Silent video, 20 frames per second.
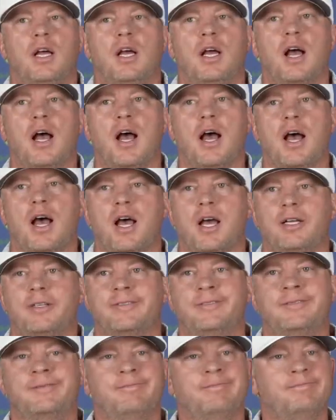I
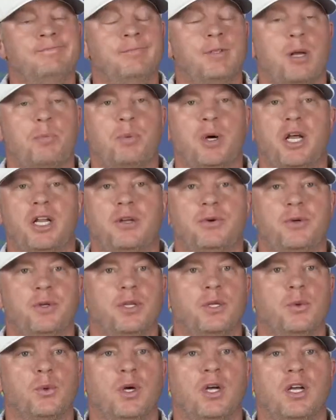putted
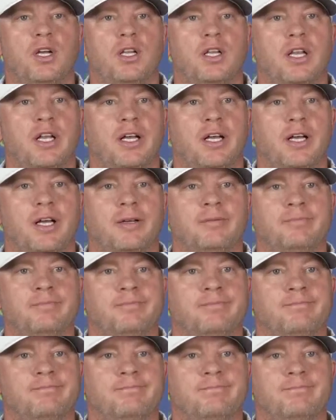really well.
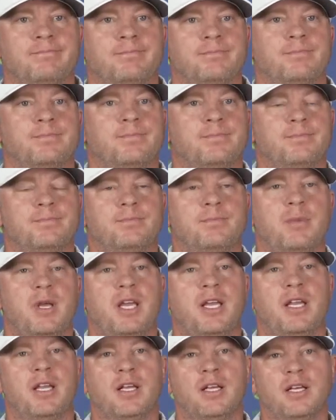
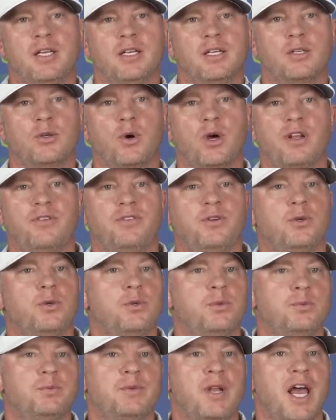Made quite a
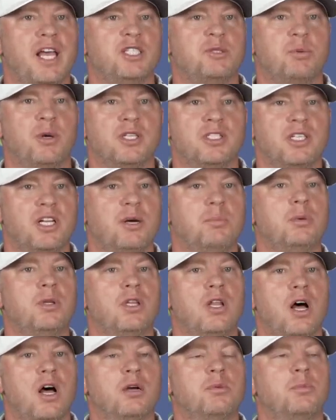few nice putts, a couple
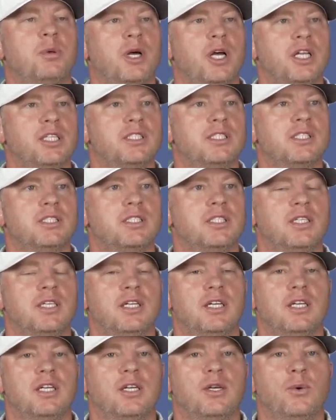long putts,
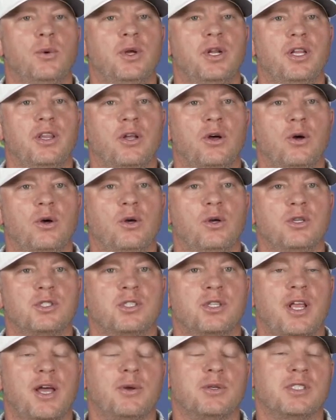went in the hole,
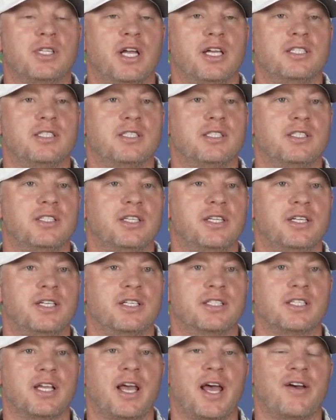so that was nice to see
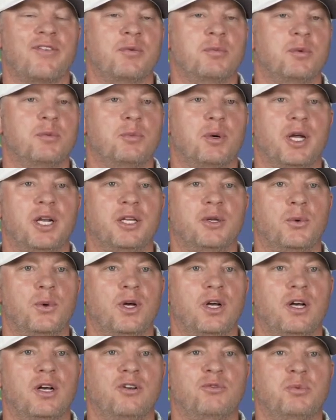because I haven't been putting
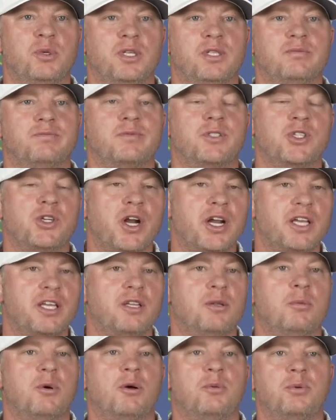well. I've been striking
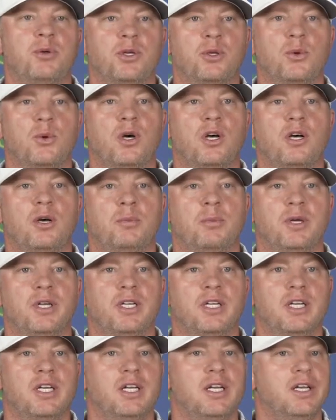the ball pretty well, but
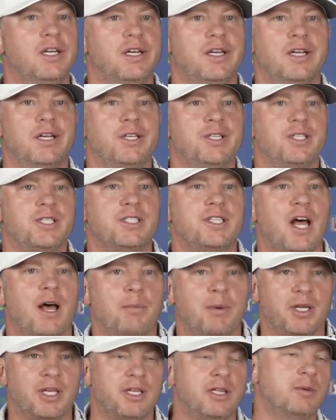just not
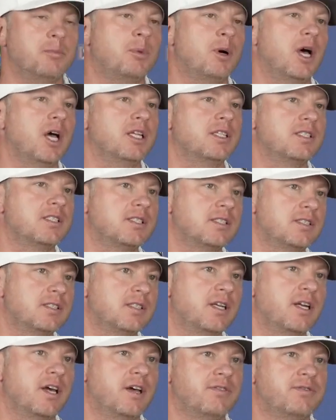making the putts
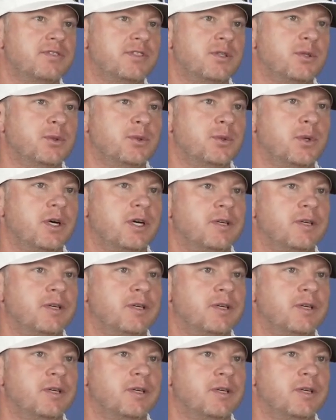enough to